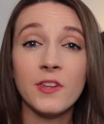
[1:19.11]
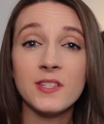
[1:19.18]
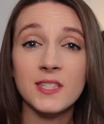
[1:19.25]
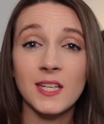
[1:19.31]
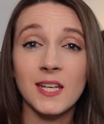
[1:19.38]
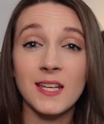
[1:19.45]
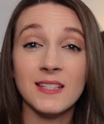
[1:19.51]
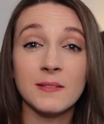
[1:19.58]
the
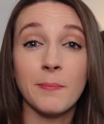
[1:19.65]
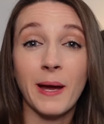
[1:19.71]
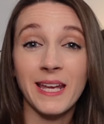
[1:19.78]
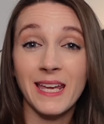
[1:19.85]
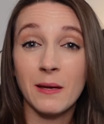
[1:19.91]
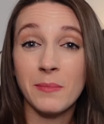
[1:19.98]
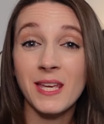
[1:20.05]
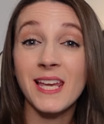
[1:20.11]
cities
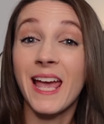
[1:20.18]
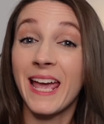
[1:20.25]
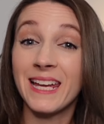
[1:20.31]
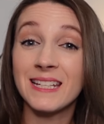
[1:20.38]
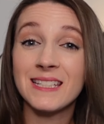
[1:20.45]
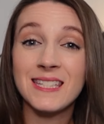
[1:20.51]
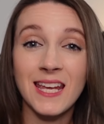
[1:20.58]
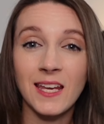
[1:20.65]
Miami
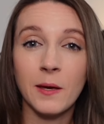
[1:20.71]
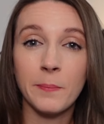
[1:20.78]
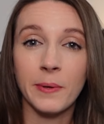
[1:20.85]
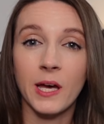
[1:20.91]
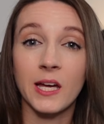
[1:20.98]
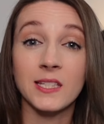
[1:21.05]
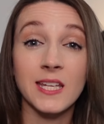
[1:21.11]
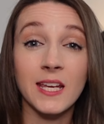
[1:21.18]
and
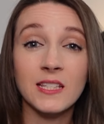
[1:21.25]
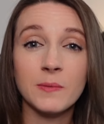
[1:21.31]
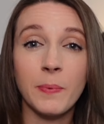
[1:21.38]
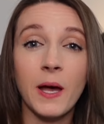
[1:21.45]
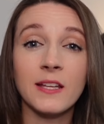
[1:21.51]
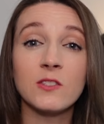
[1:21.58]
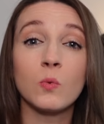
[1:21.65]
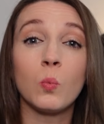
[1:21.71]
Tampa take
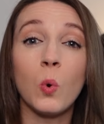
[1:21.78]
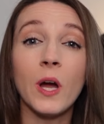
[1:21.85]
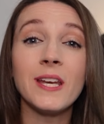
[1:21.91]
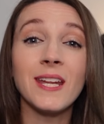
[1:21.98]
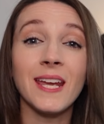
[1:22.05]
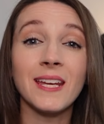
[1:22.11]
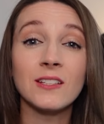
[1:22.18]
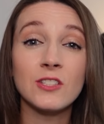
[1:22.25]
spots
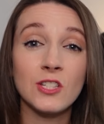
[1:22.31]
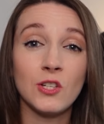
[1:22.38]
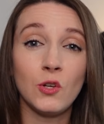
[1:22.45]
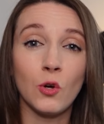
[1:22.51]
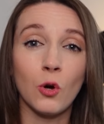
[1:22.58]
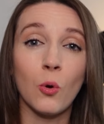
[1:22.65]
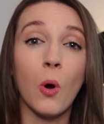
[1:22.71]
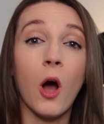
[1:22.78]
one and
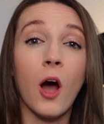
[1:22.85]
two